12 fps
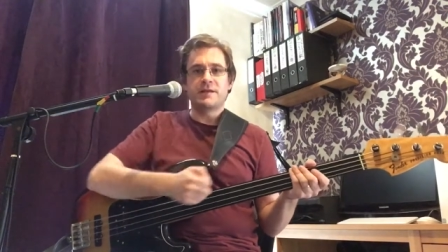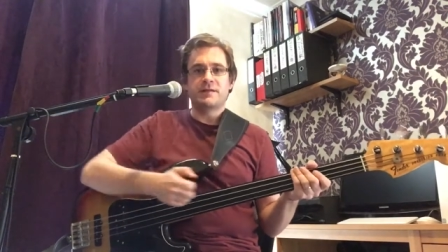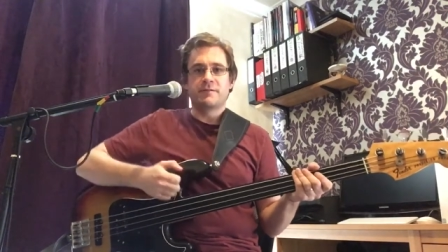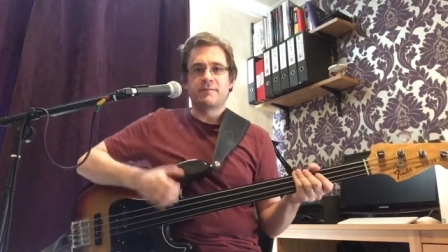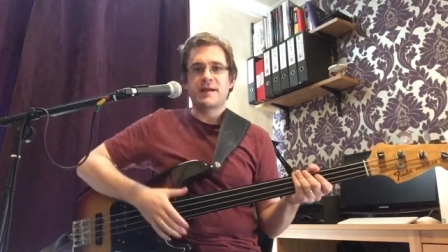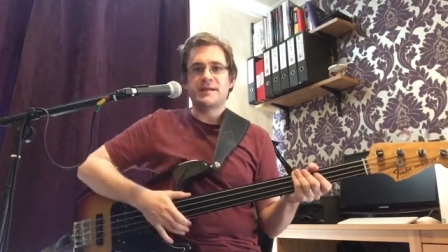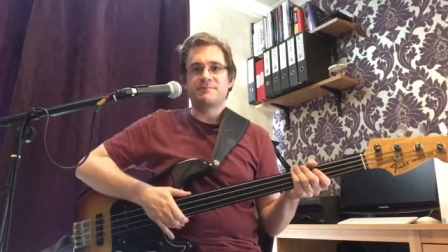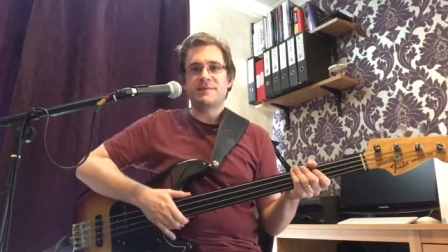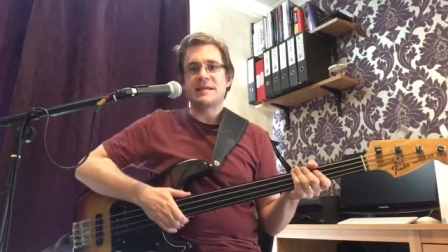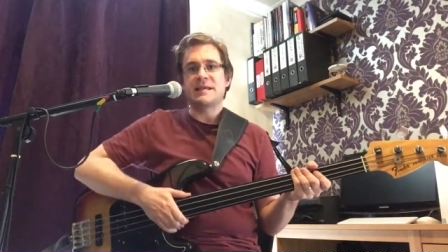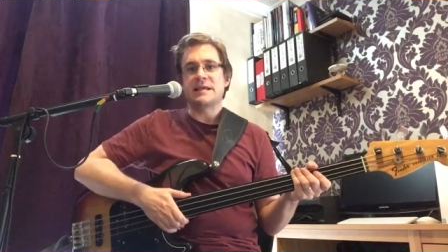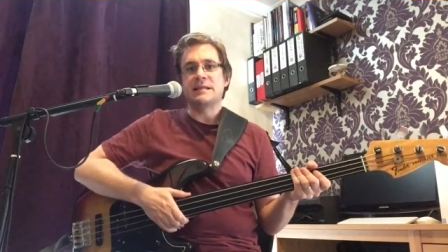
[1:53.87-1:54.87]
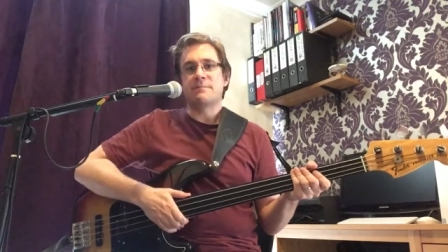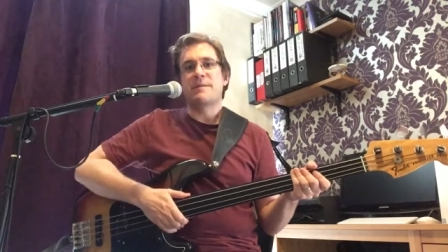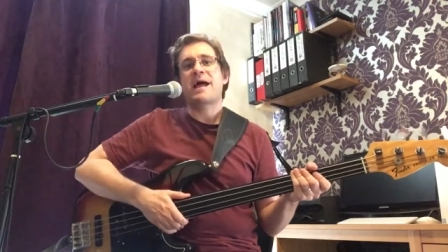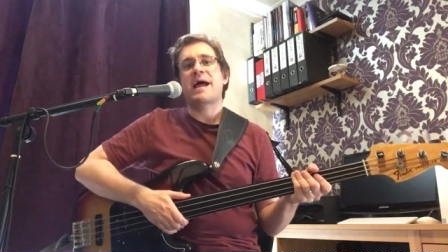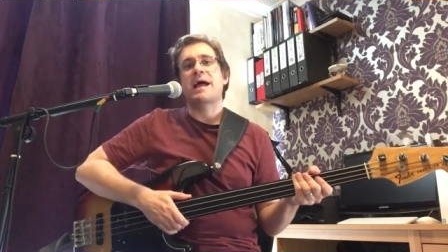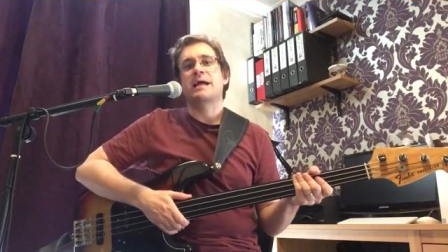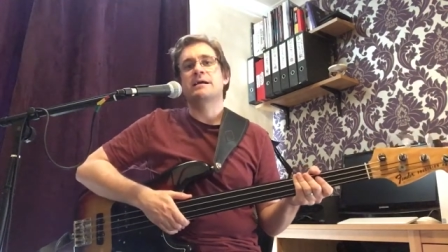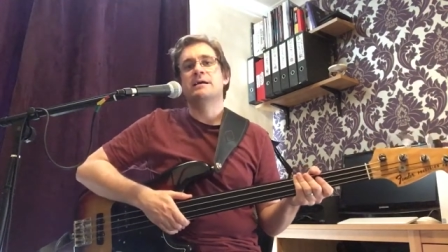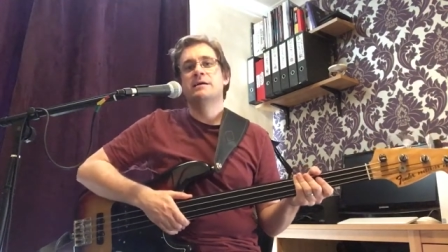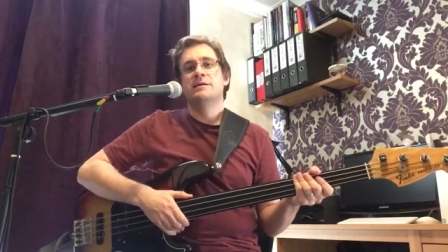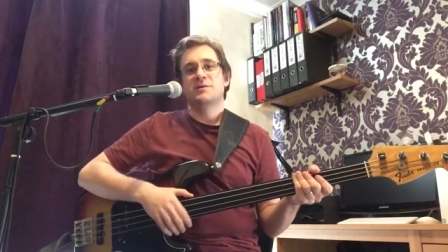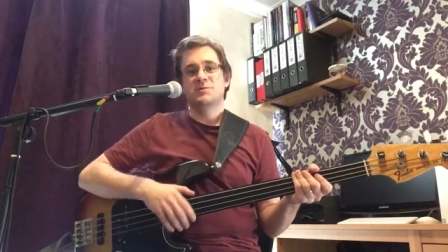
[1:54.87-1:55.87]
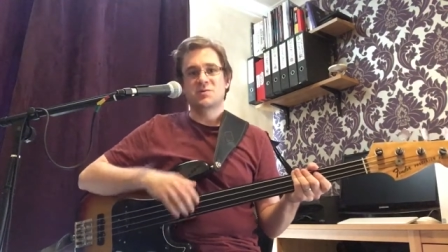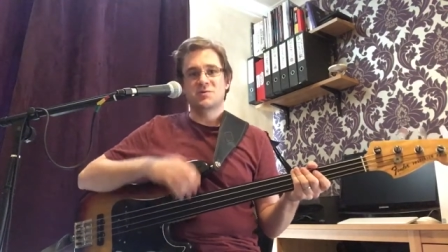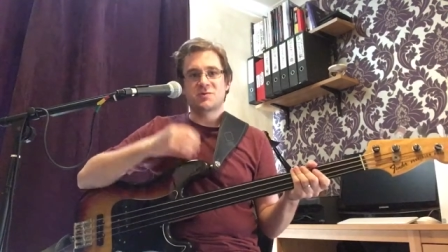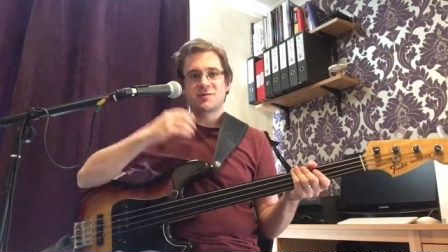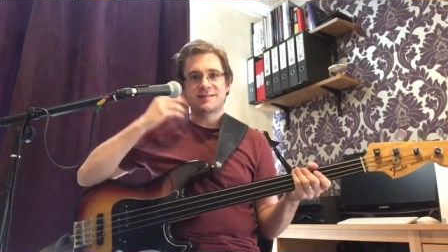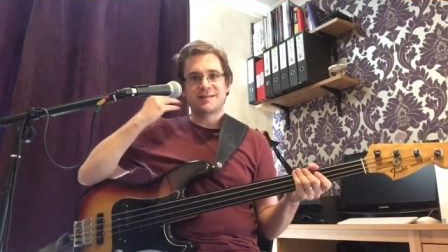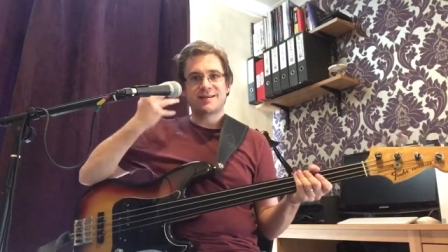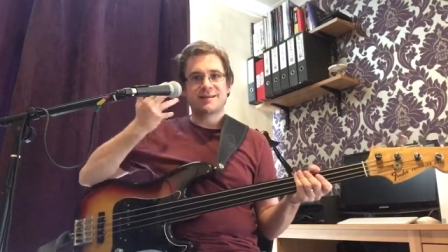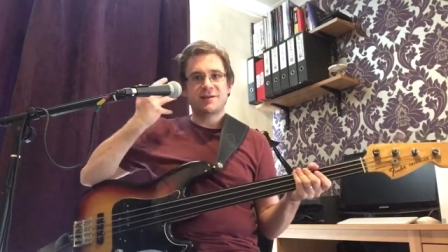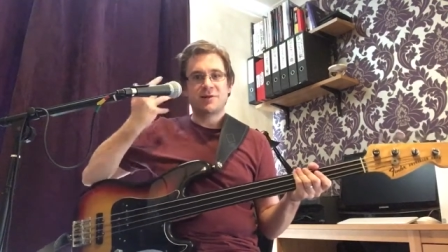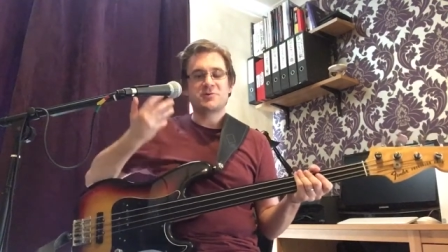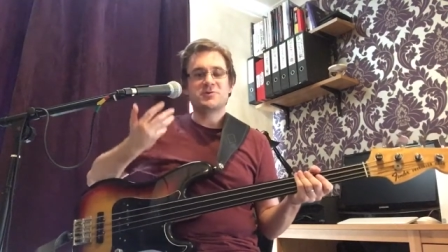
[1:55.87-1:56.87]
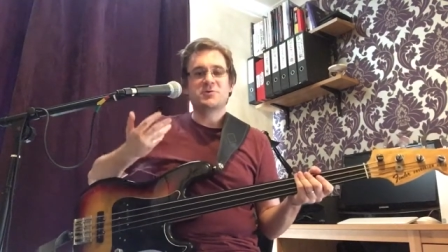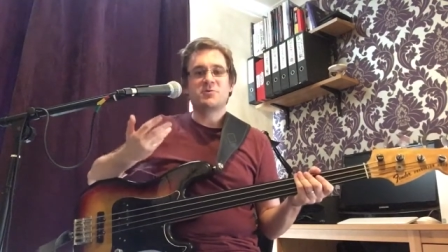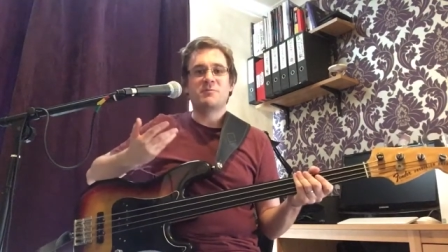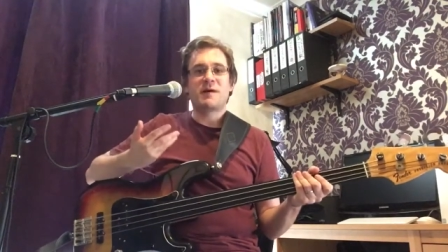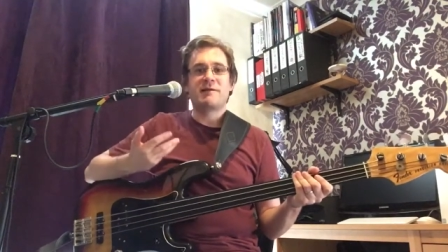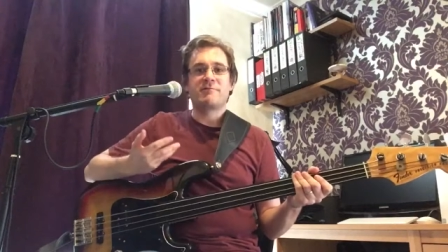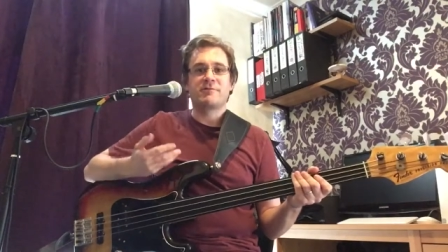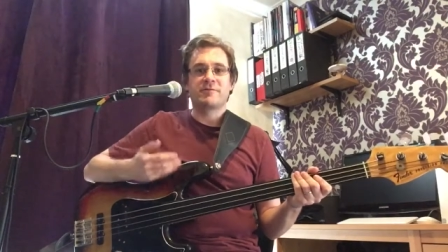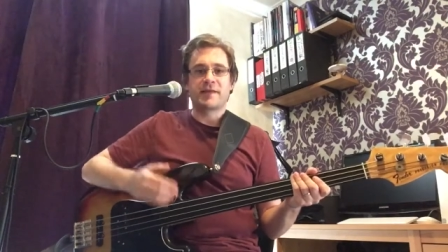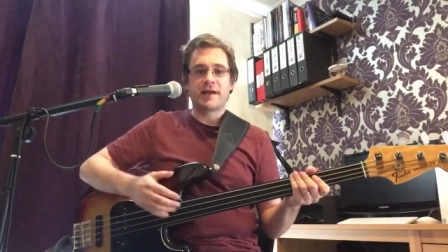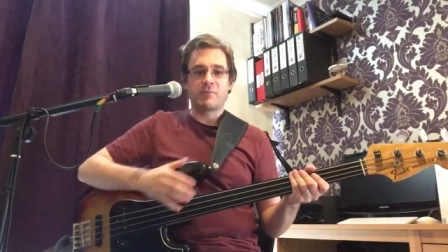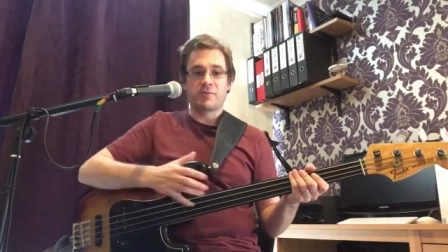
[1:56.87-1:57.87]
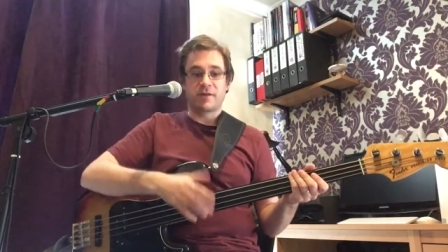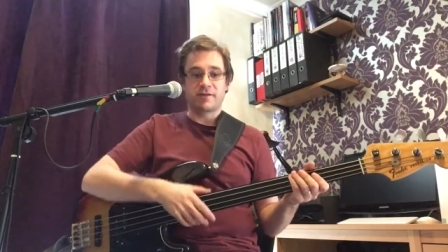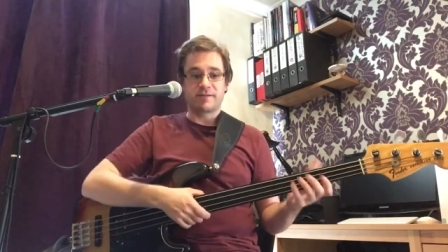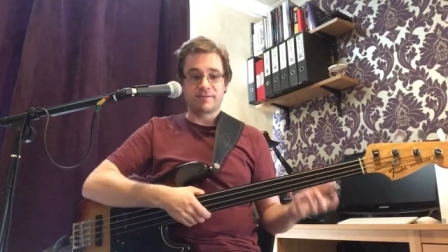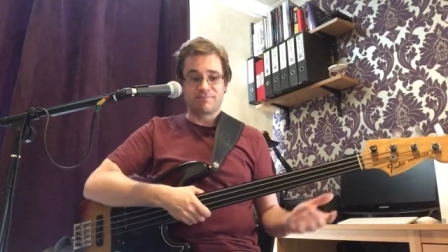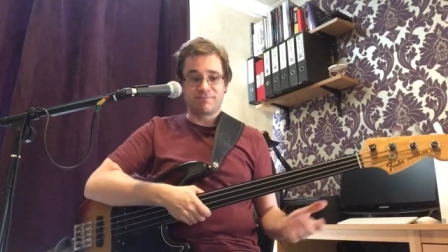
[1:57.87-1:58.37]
the bass being in the bag, there was also a psychological barrier there that the